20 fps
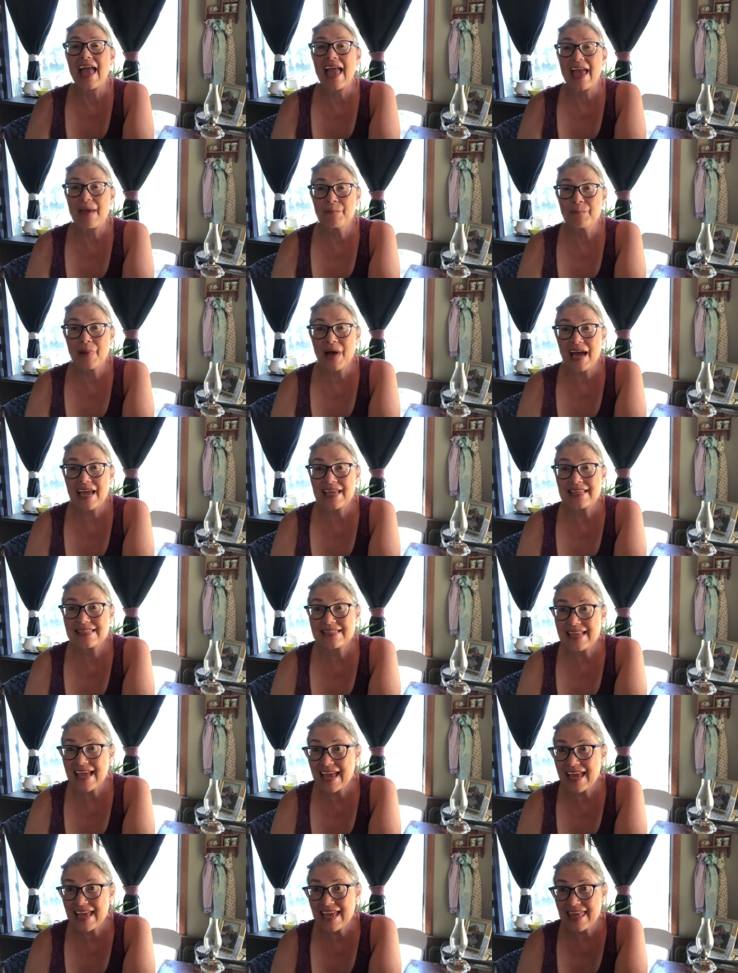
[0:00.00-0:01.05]
And by
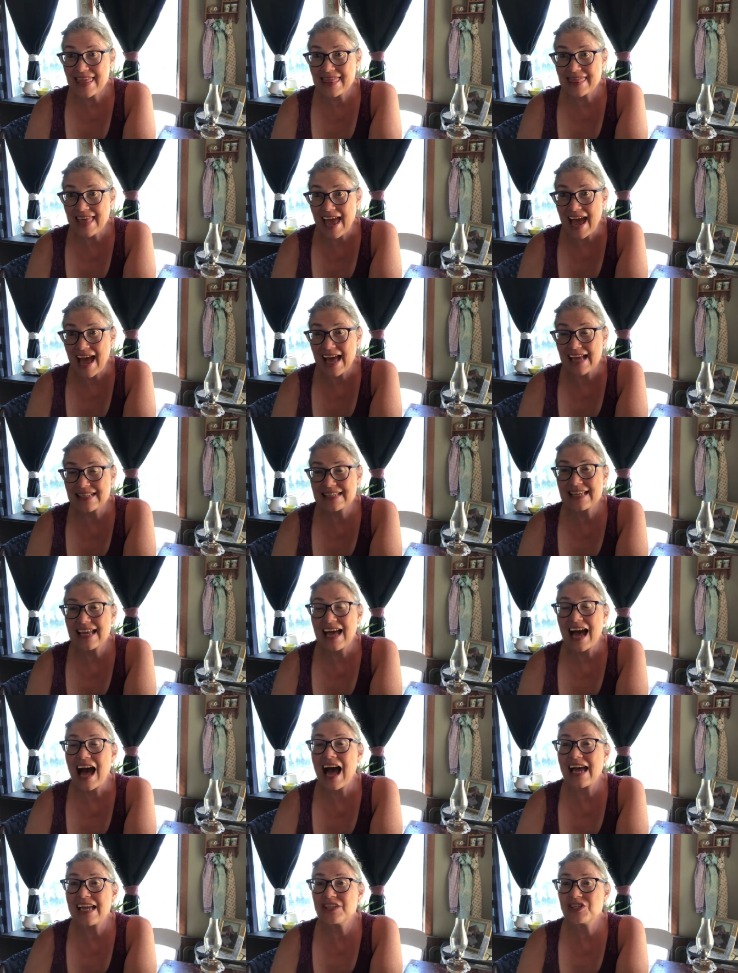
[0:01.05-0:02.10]
saying that,
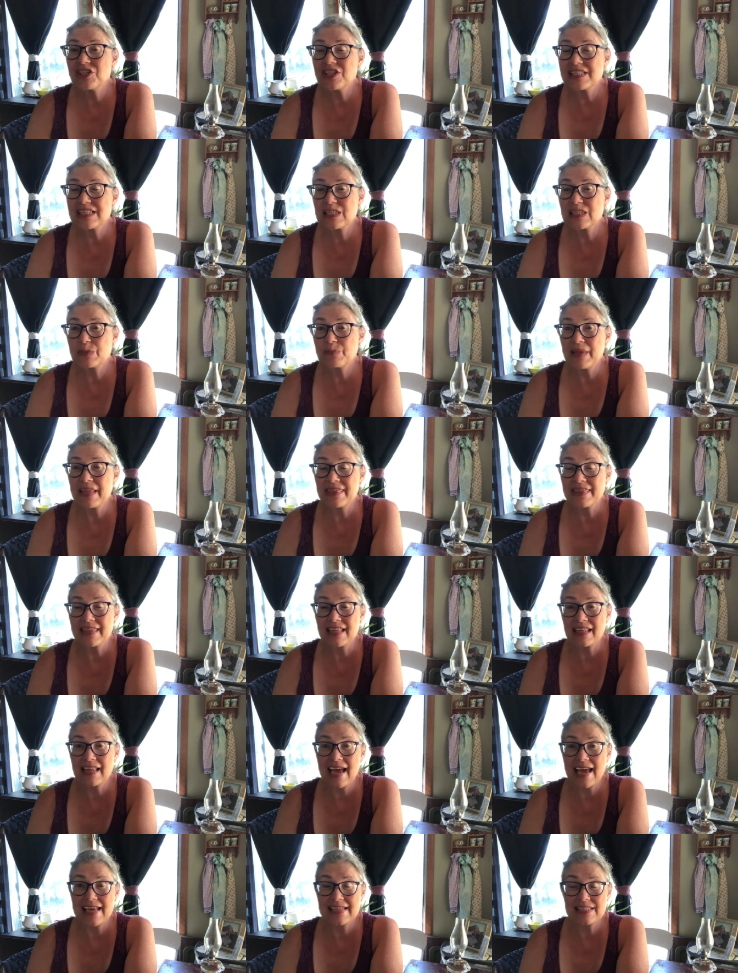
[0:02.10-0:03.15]
I just spent the
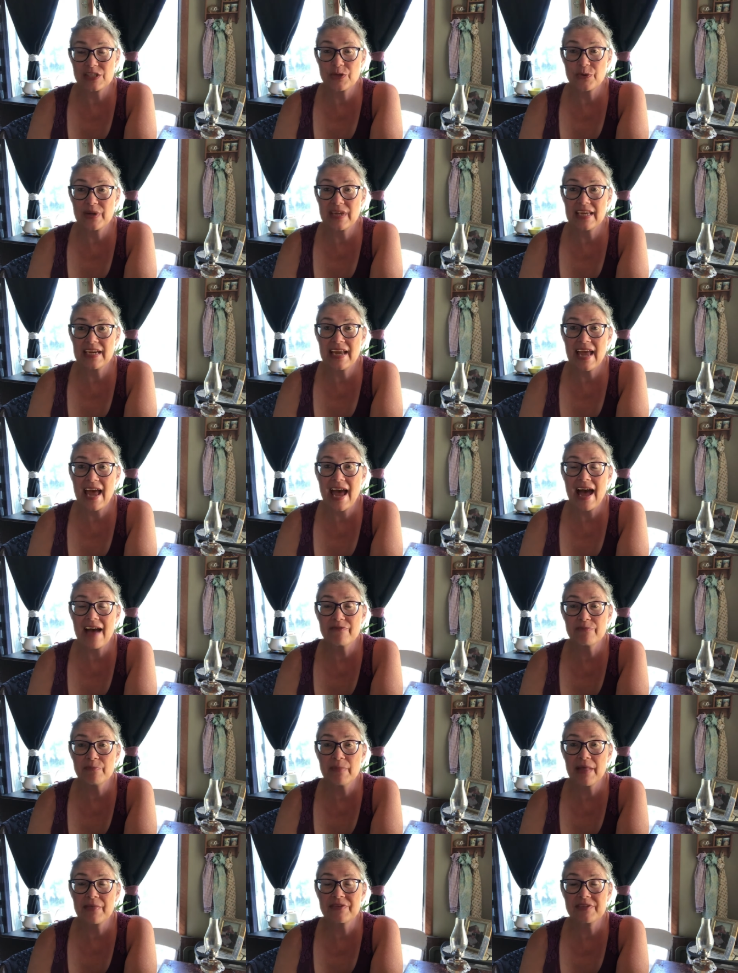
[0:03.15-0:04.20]
last three and a half
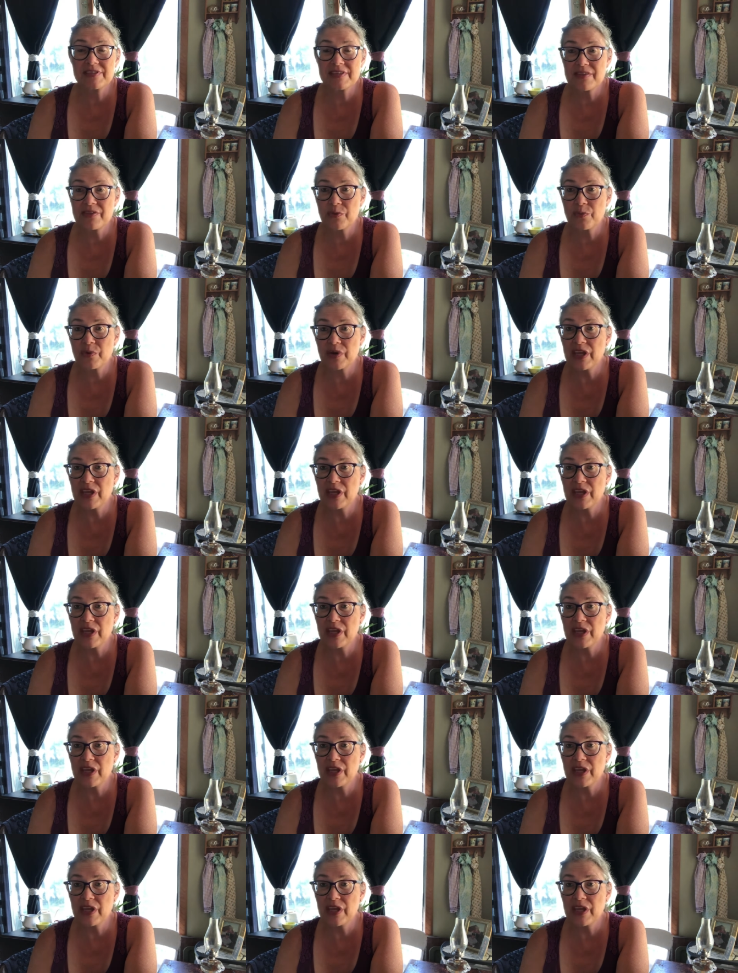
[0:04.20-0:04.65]
months in the